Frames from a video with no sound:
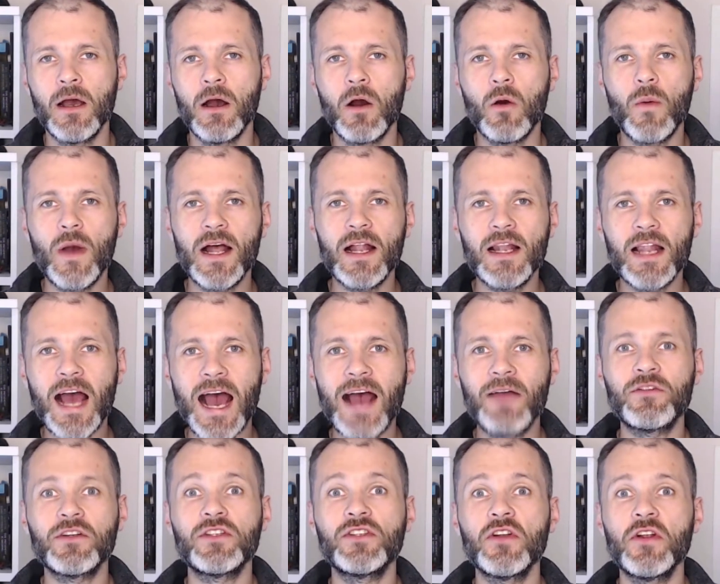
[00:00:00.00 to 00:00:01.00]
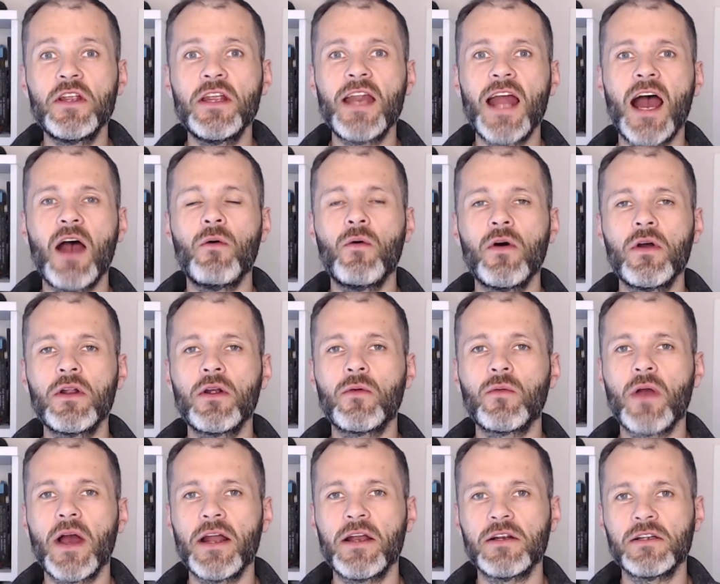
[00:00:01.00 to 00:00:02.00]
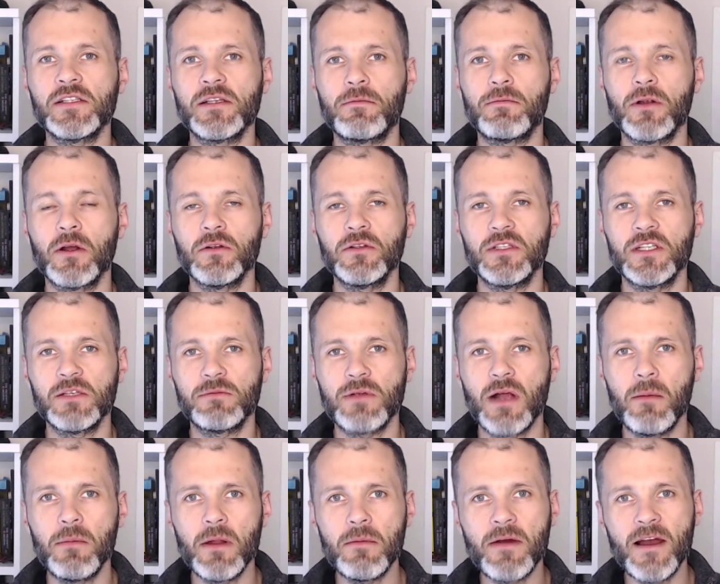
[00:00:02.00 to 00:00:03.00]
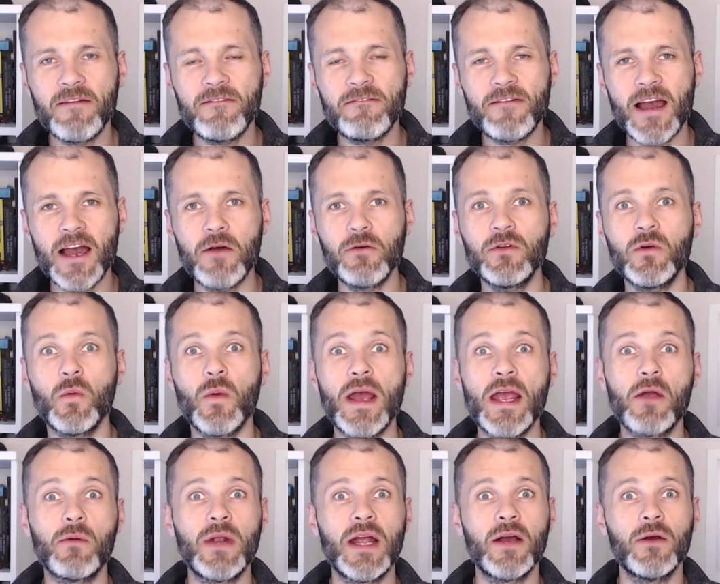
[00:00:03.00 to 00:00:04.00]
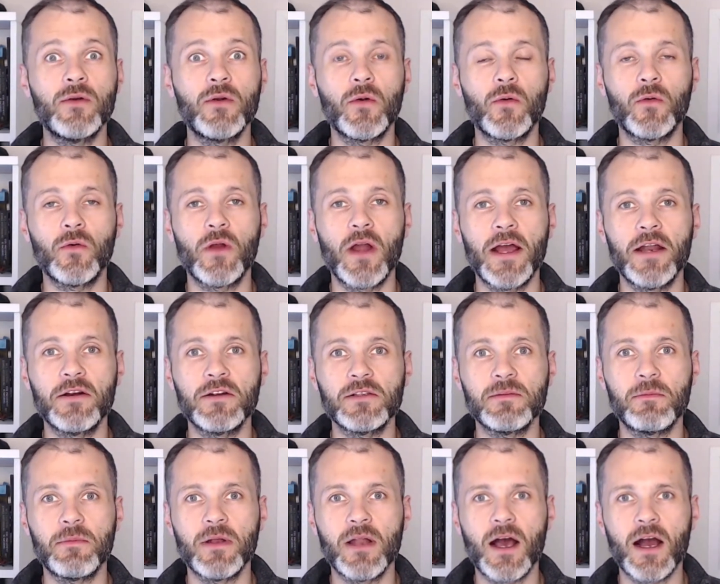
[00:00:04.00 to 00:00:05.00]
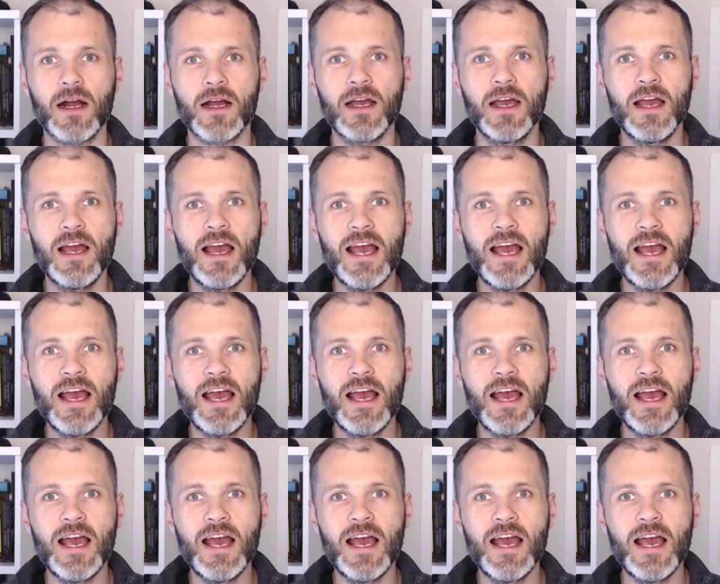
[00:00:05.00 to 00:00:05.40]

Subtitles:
Well, after studying how other writers approach this problem, I found a way around writer's block.